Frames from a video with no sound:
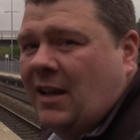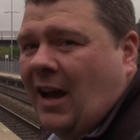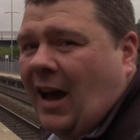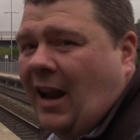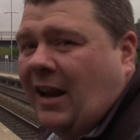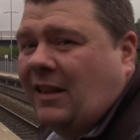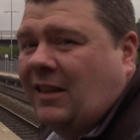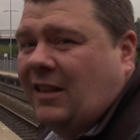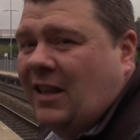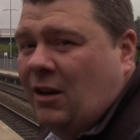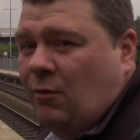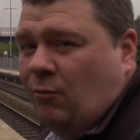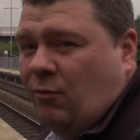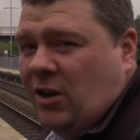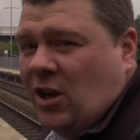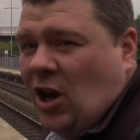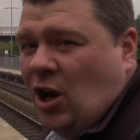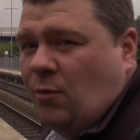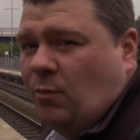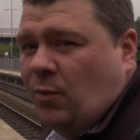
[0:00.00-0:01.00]
And it didn't
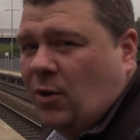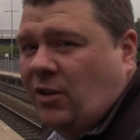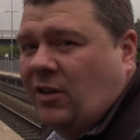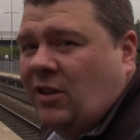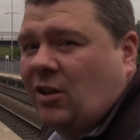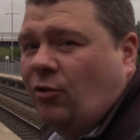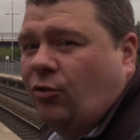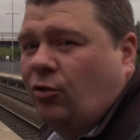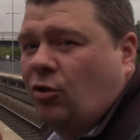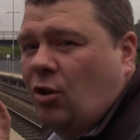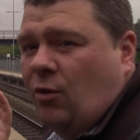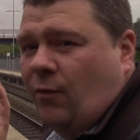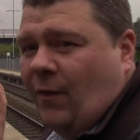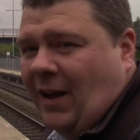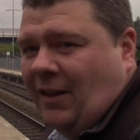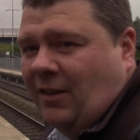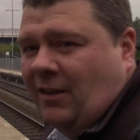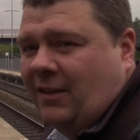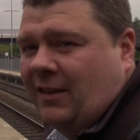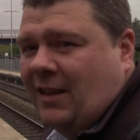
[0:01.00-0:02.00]
reopen until
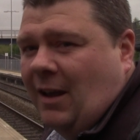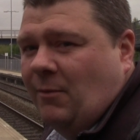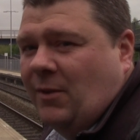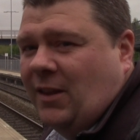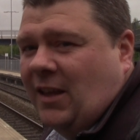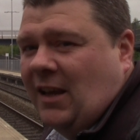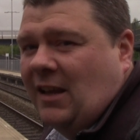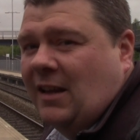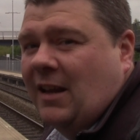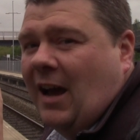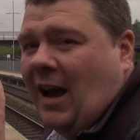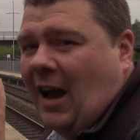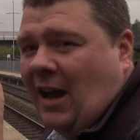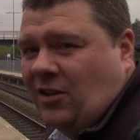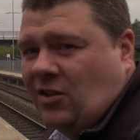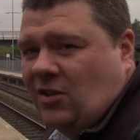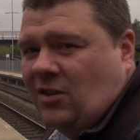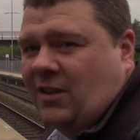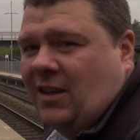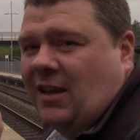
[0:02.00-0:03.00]
2017
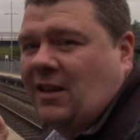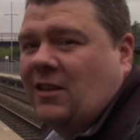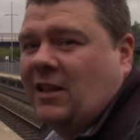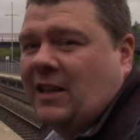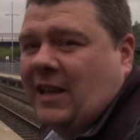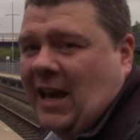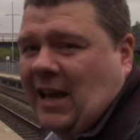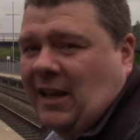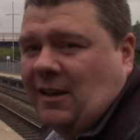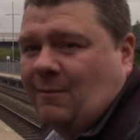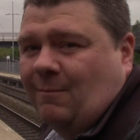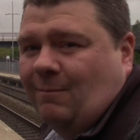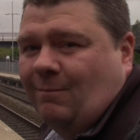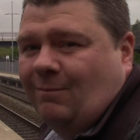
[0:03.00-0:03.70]
as you see today.